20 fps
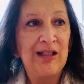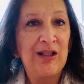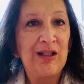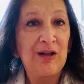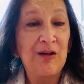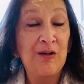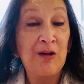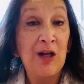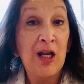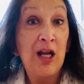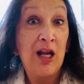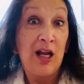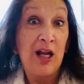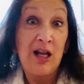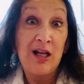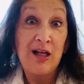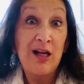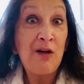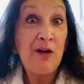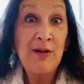to.
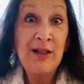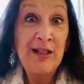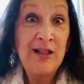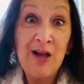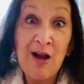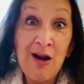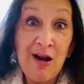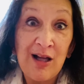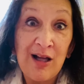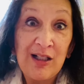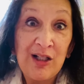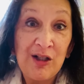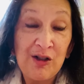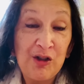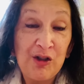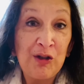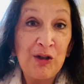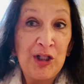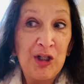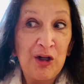No, it's not, because
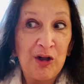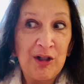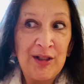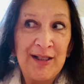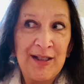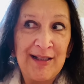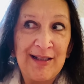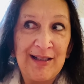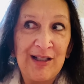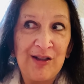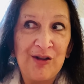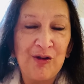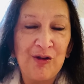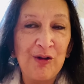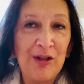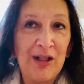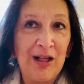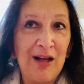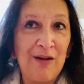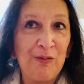you're a narcissist, you're
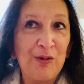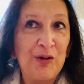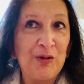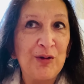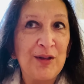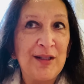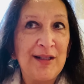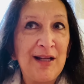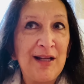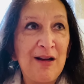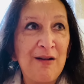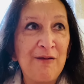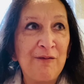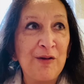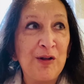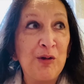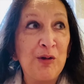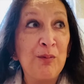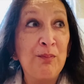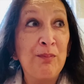in love with yourself,
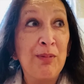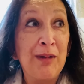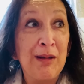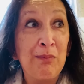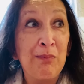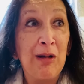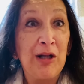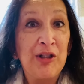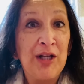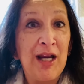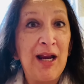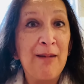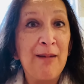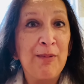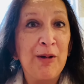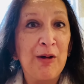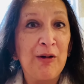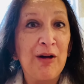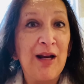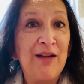and you'd be much
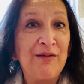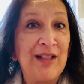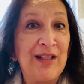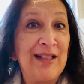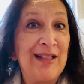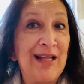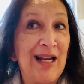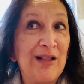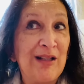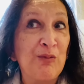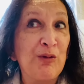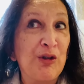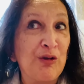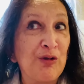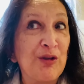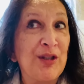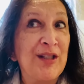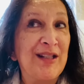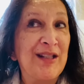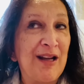happier having sex with
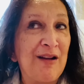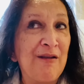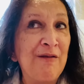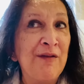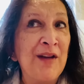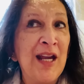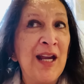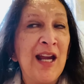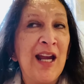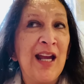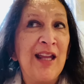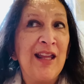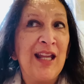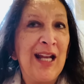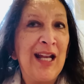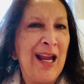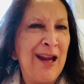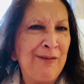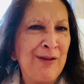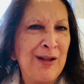yourself than
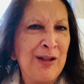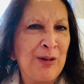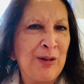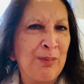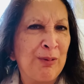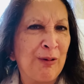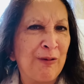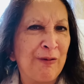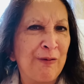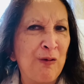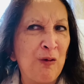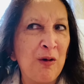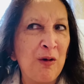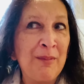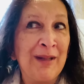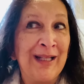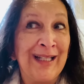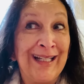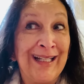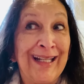having to perform
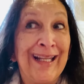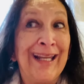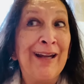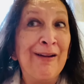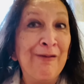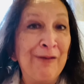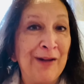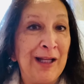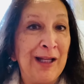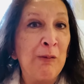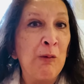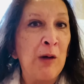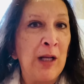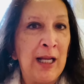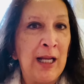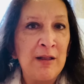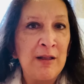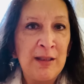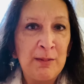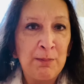and give anyone
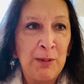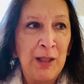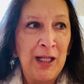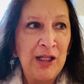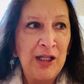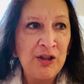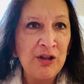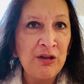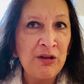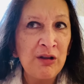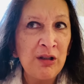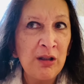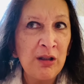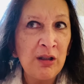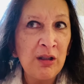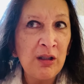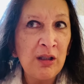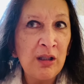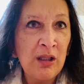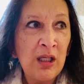else pleasure.
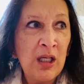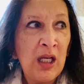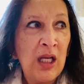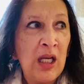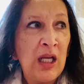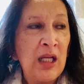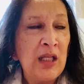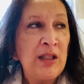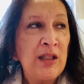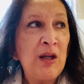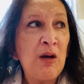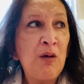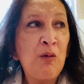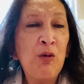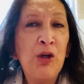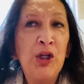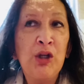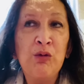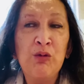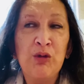So
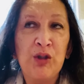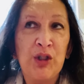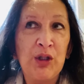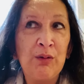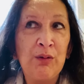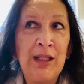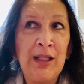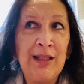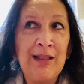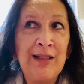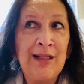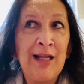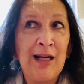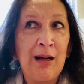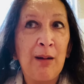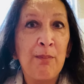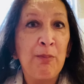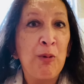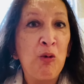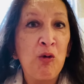when you do it, it's like
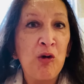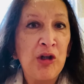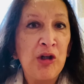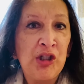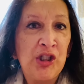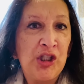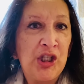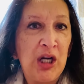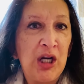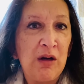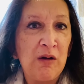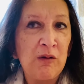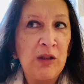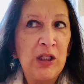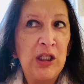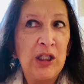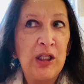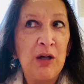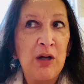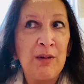a porn show,
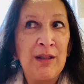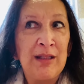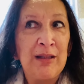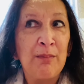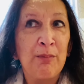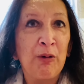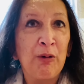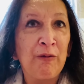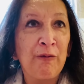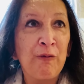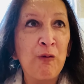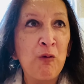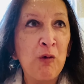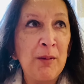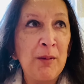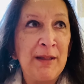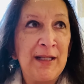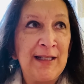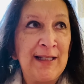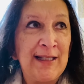it's a
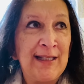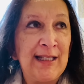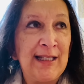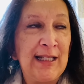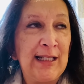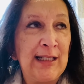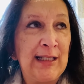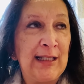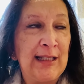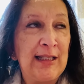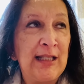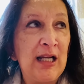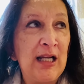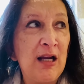performance. It's